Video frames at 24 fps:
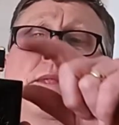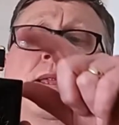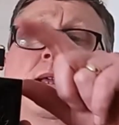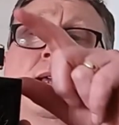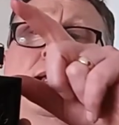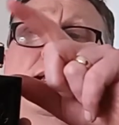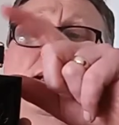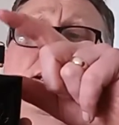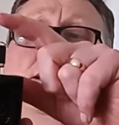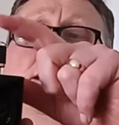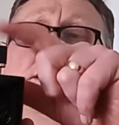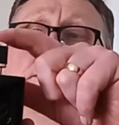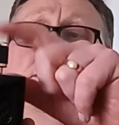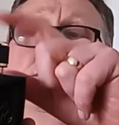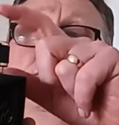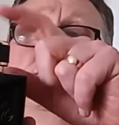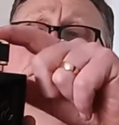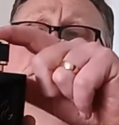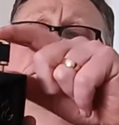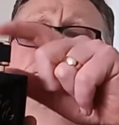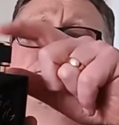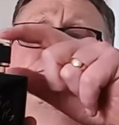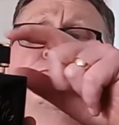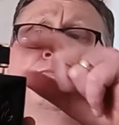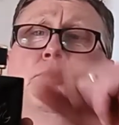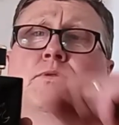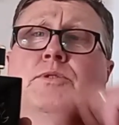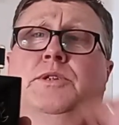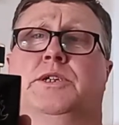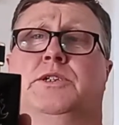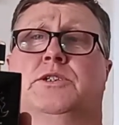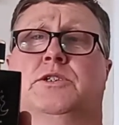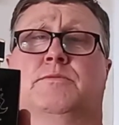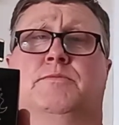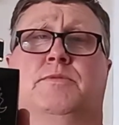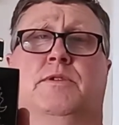And he was
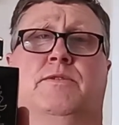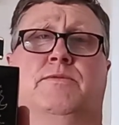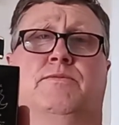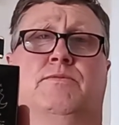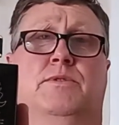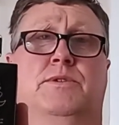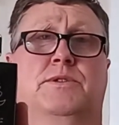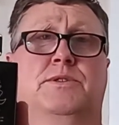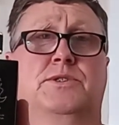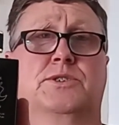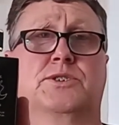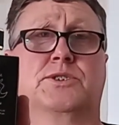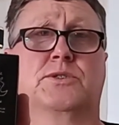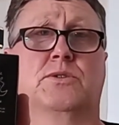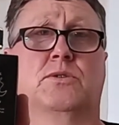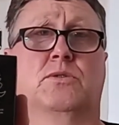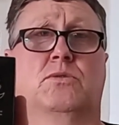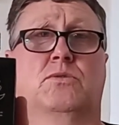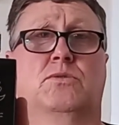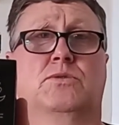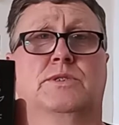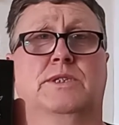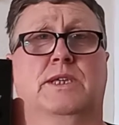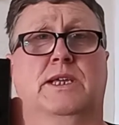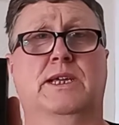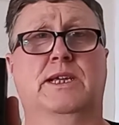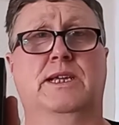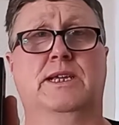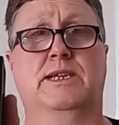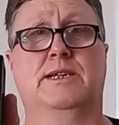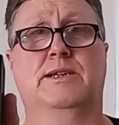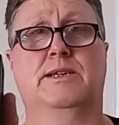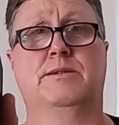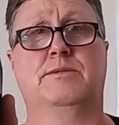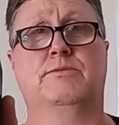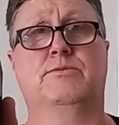picking up off one of the stores there
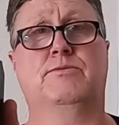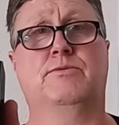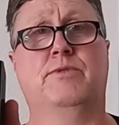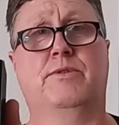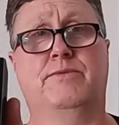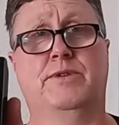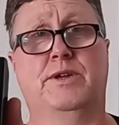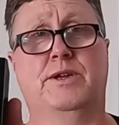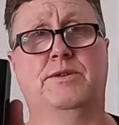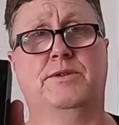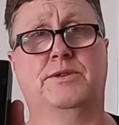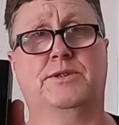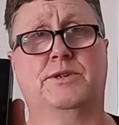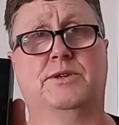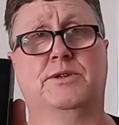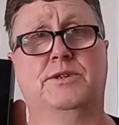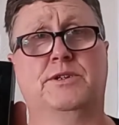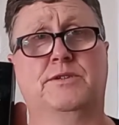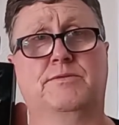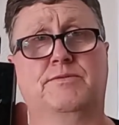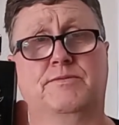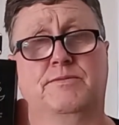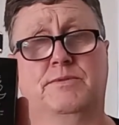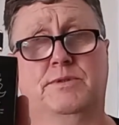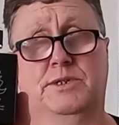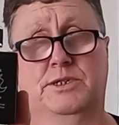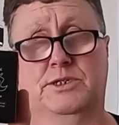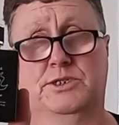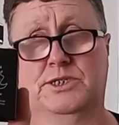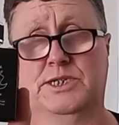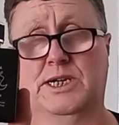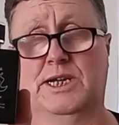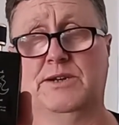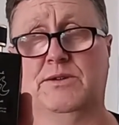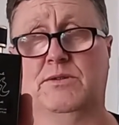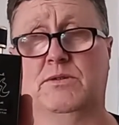and reviewed it on his, his
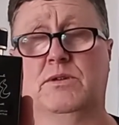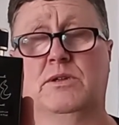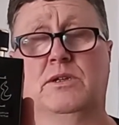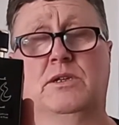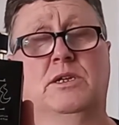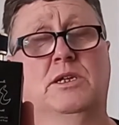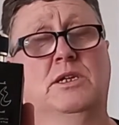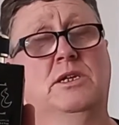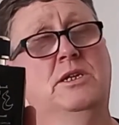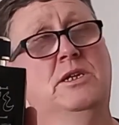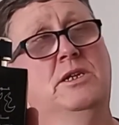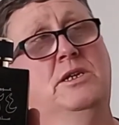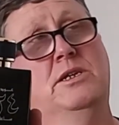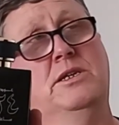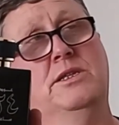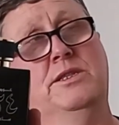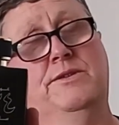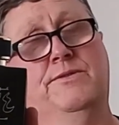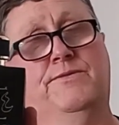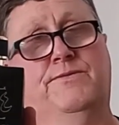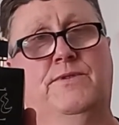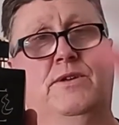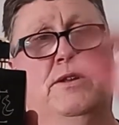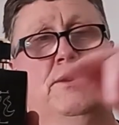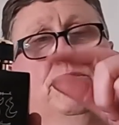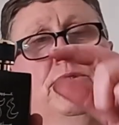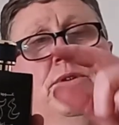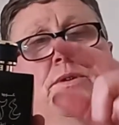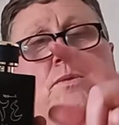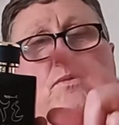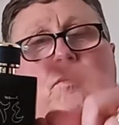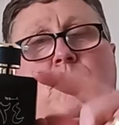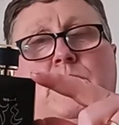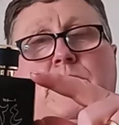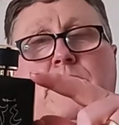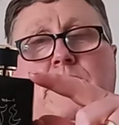channel. The
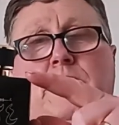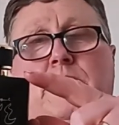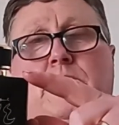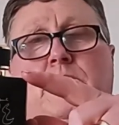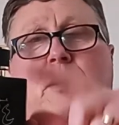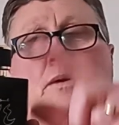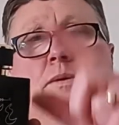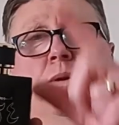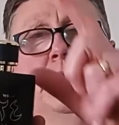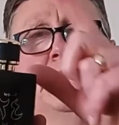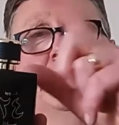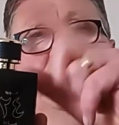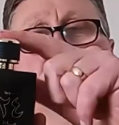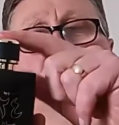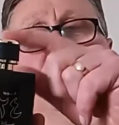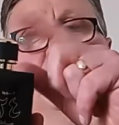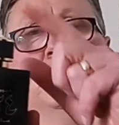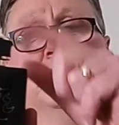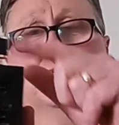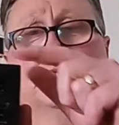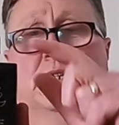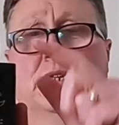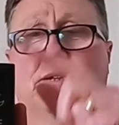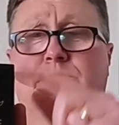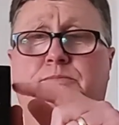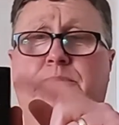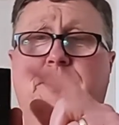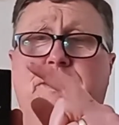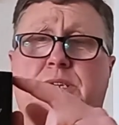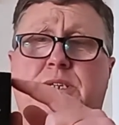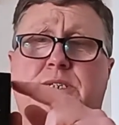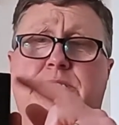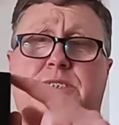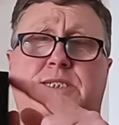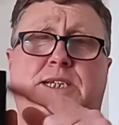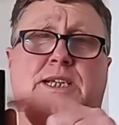following week, I went out because I'd been
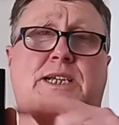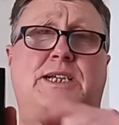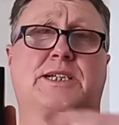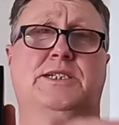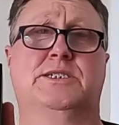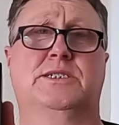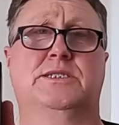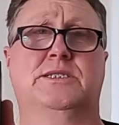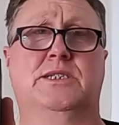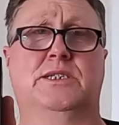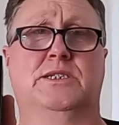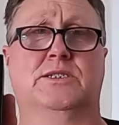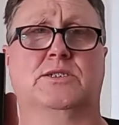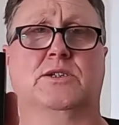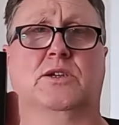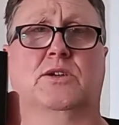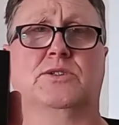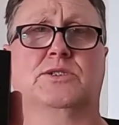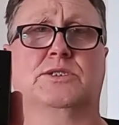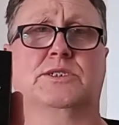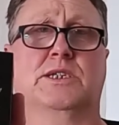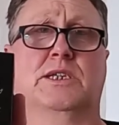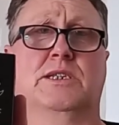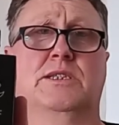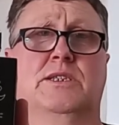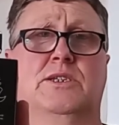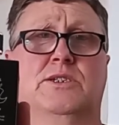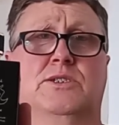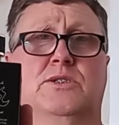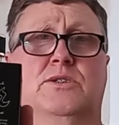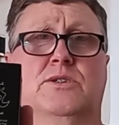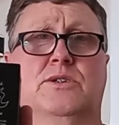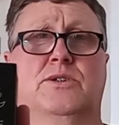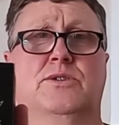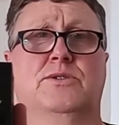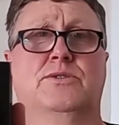in search of this. I'd seen this
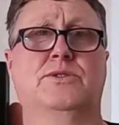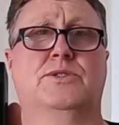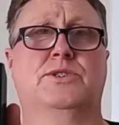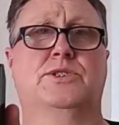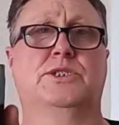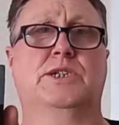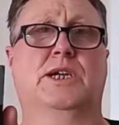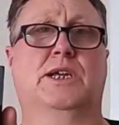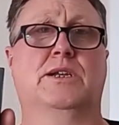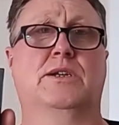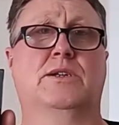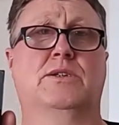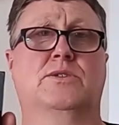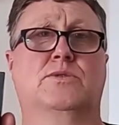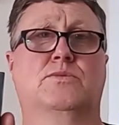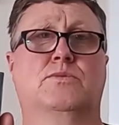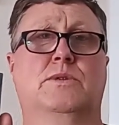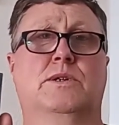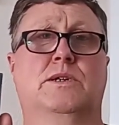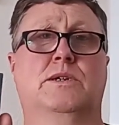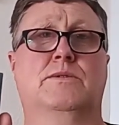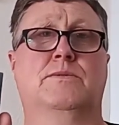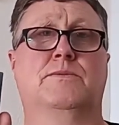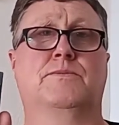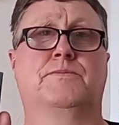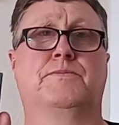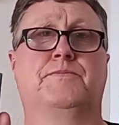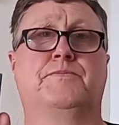on another channel as well